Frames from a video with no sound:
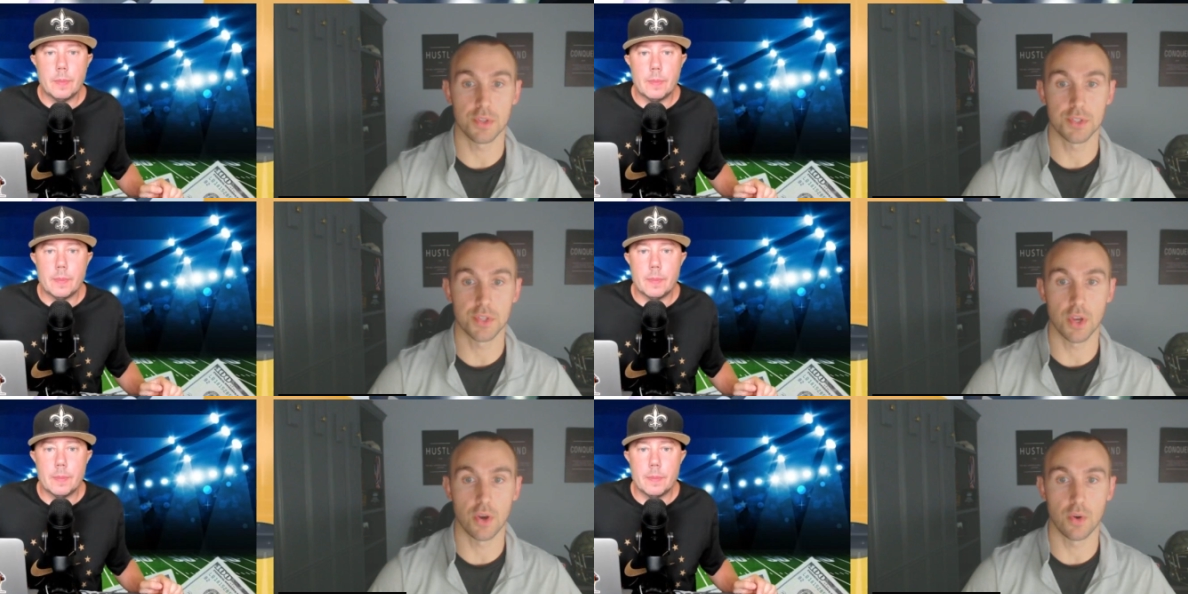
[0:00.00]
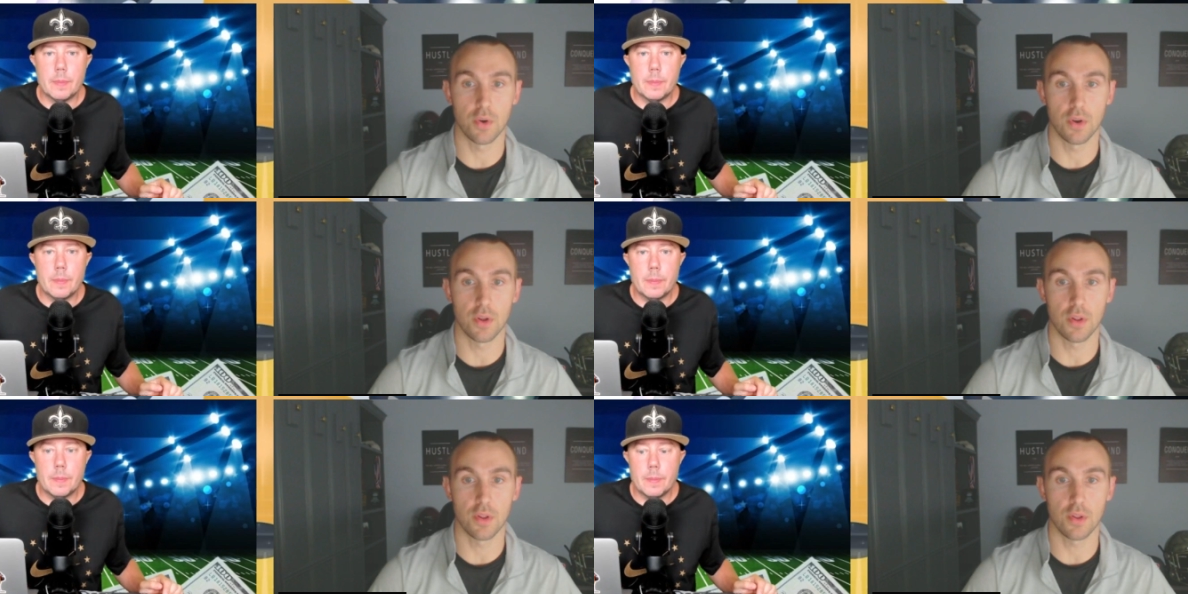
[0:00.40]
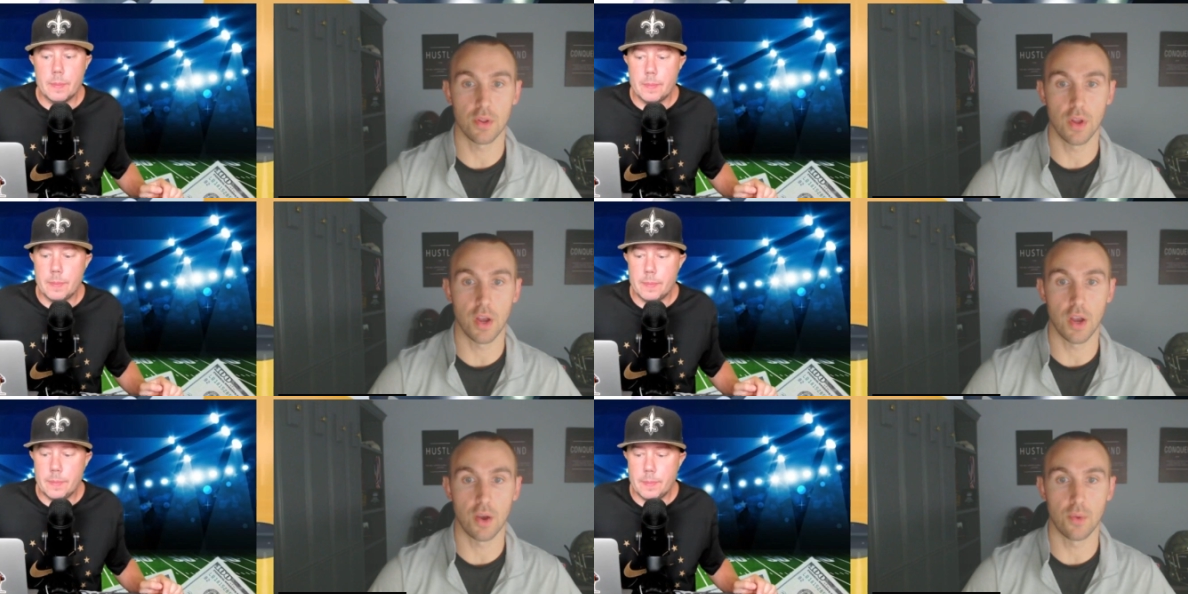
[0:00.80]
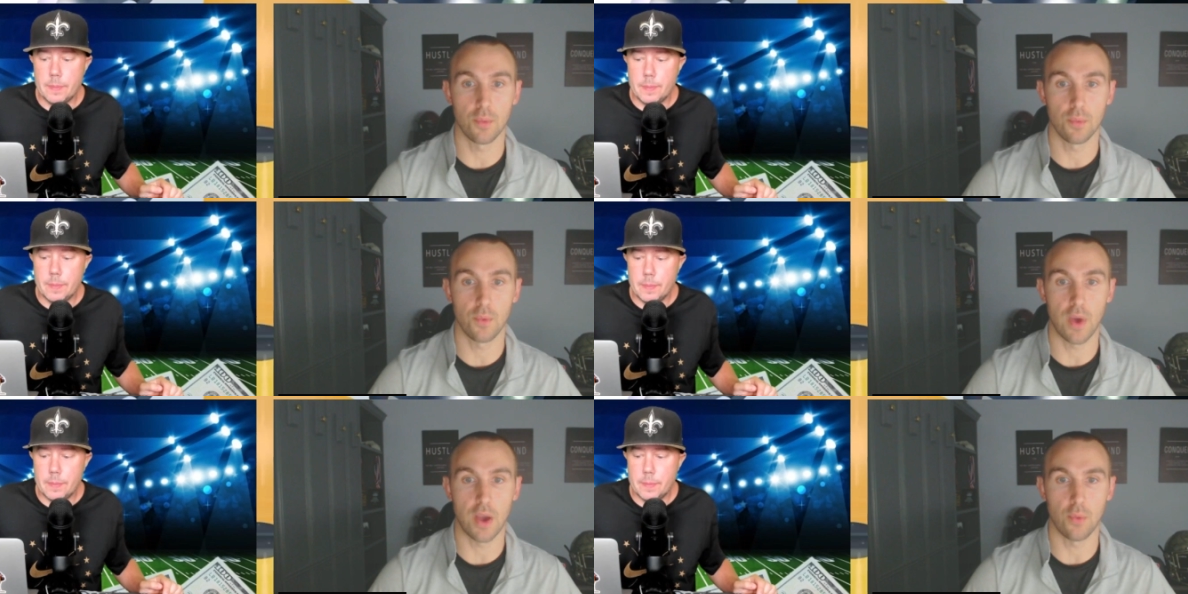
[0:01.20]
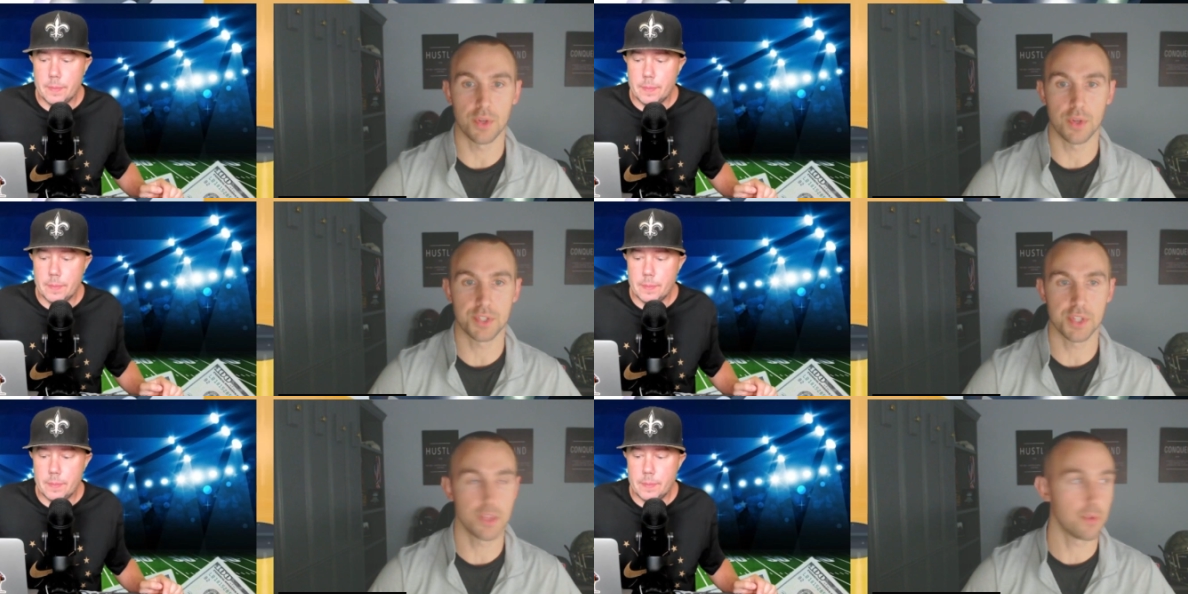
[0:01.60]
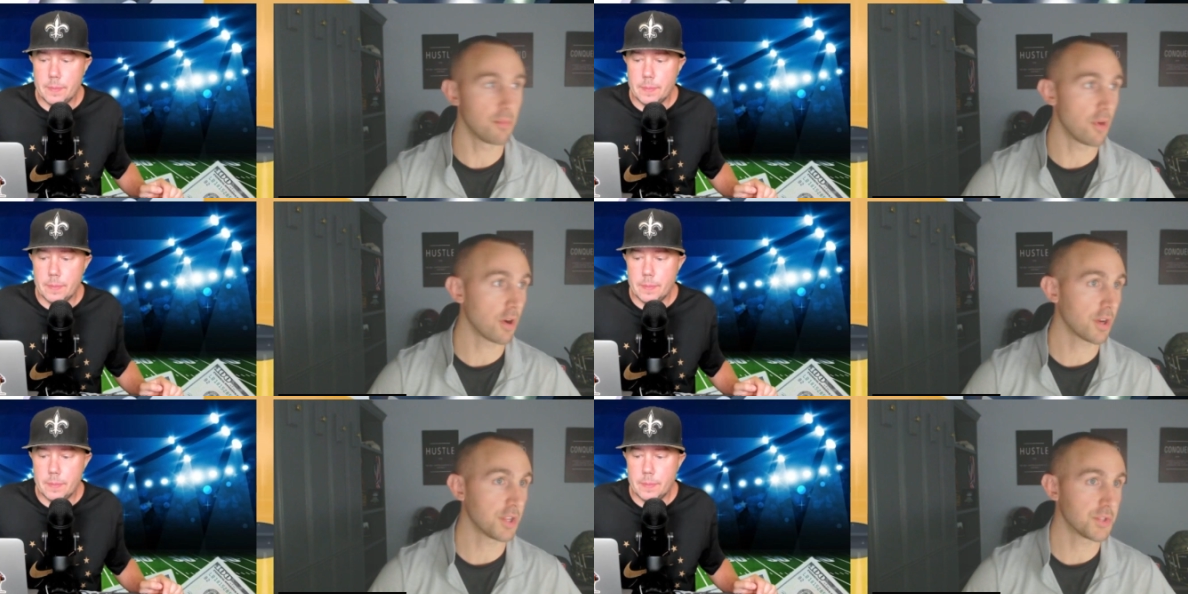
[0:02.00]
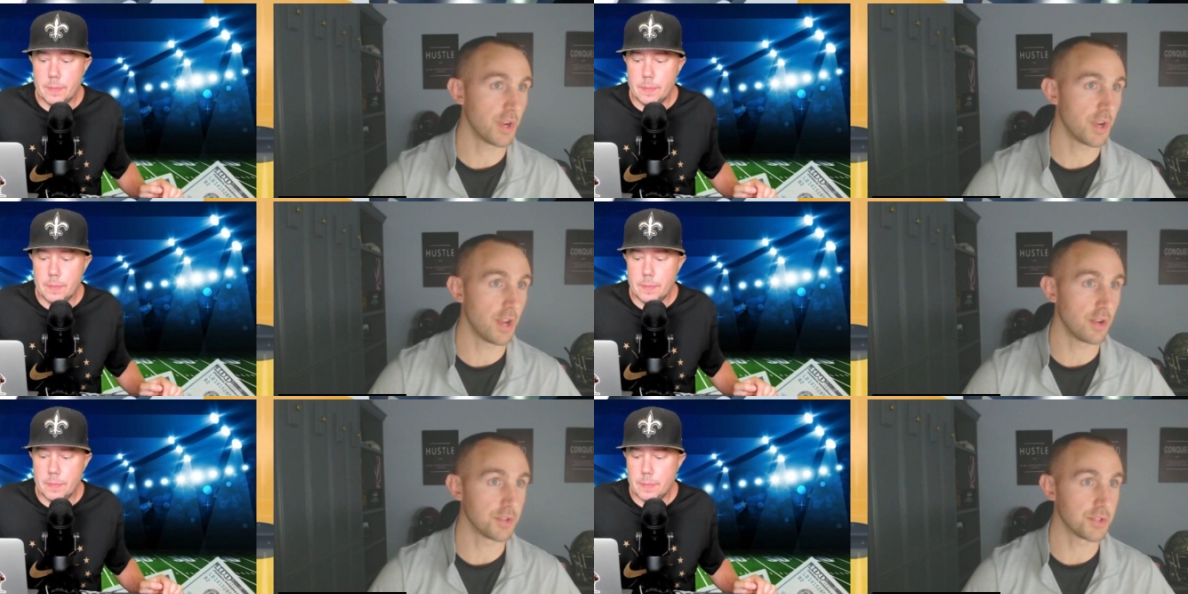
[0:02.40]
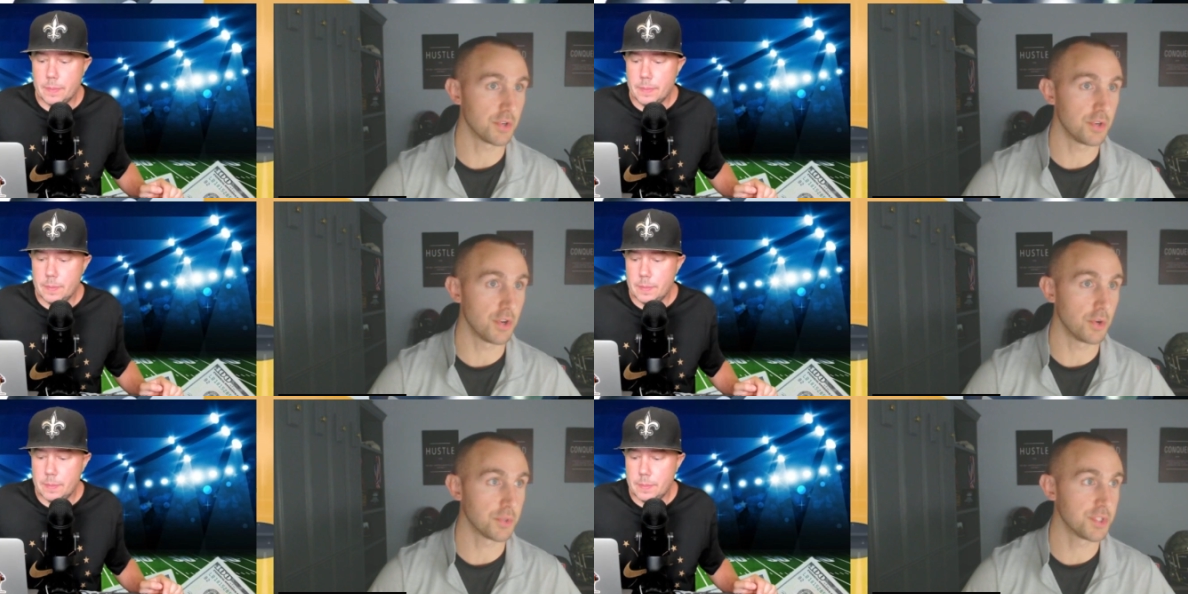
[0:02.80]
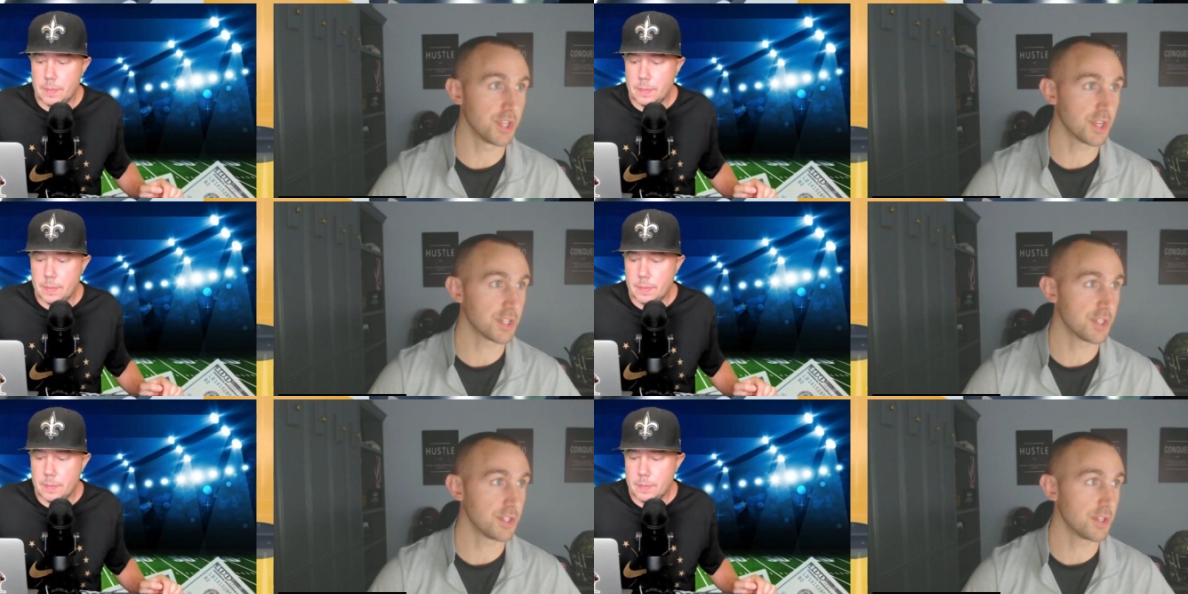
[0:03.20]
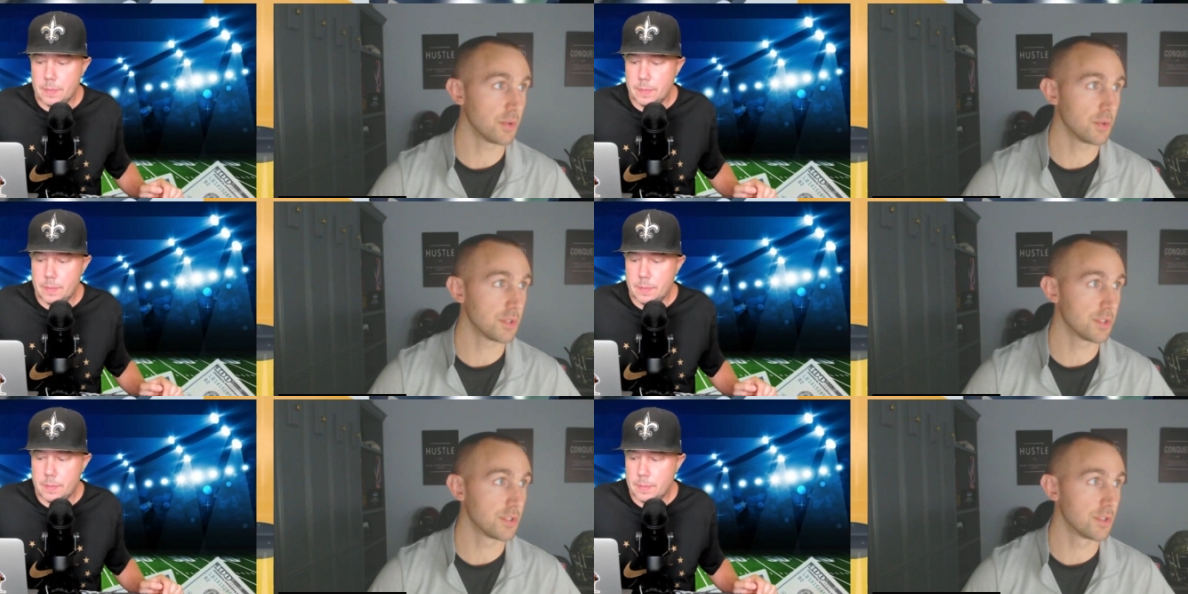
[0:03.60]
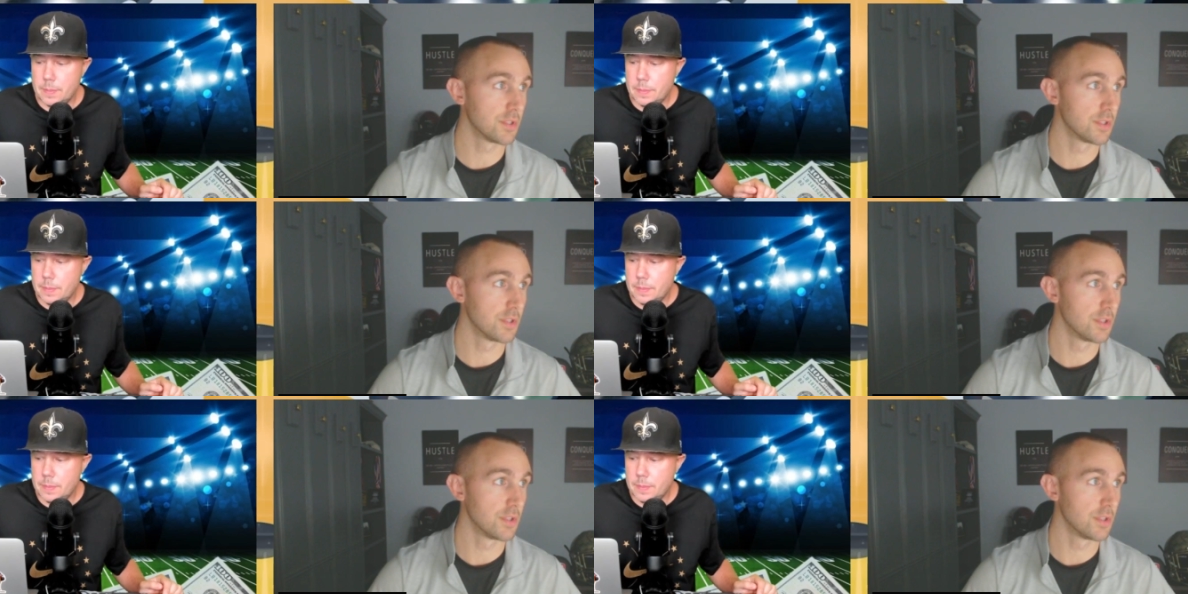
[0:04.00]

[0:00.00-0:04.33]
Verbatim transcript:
Speaker 1: so, uh, why? What's in the markets right now? Is there no sixes? There was